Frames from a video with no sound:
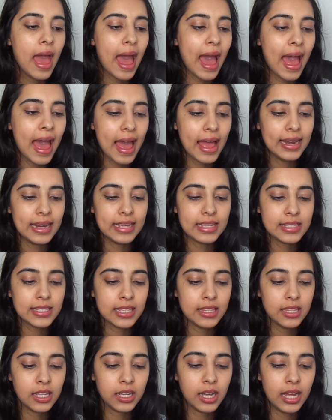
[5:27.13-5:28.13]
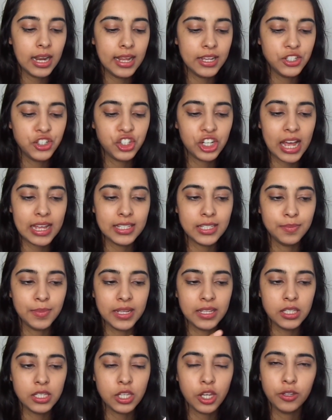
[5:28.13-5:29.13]
and it's in the colour
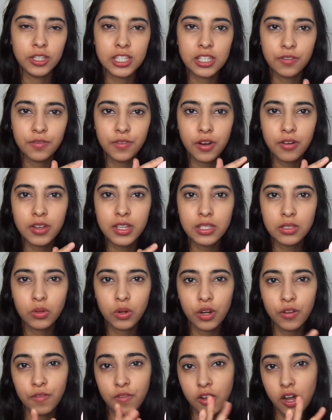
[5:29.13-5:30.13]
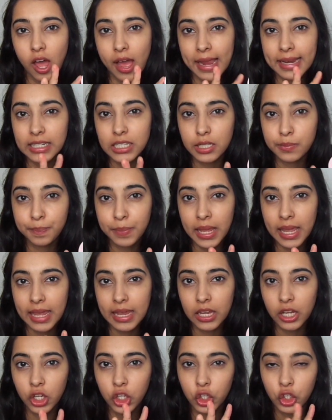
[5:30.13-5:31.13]
Jasmine. So it's a very sort of light
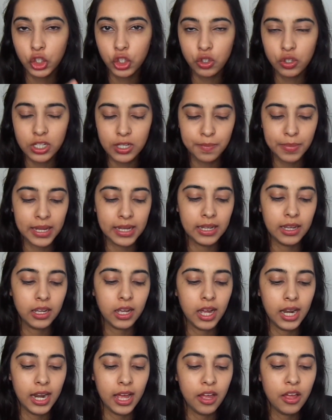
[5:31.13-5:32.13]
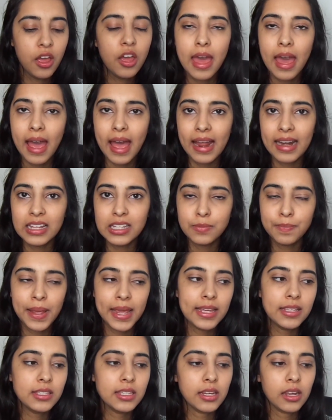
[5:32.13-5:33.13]
pink, nudie pink colour, and it's
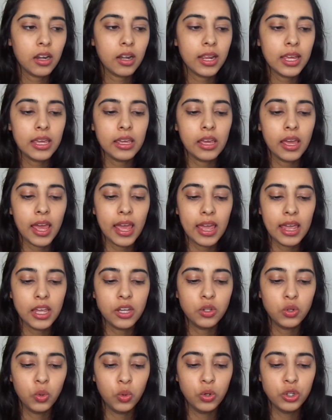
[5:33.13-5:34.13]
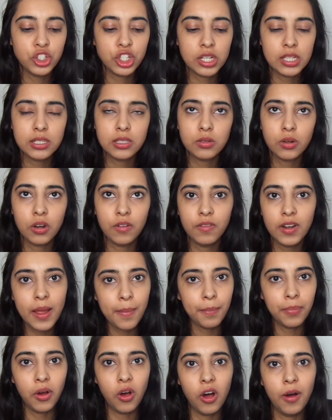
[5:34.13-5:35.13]
basically a gorgeous sort of
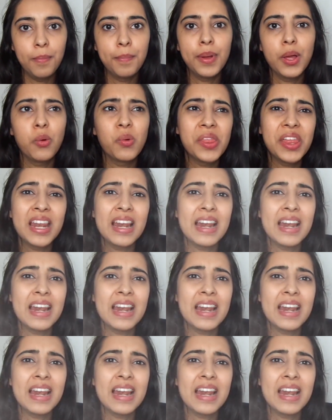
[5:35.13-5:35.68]
lip balm but with a